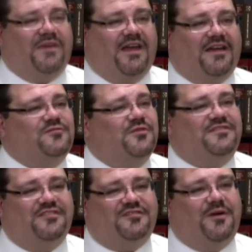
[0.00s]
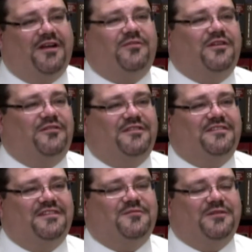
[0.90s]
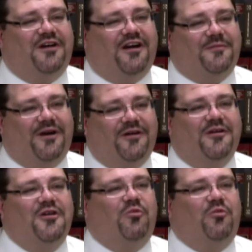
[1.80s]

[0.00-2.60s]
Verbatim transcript: As with just about every other disease we talk about,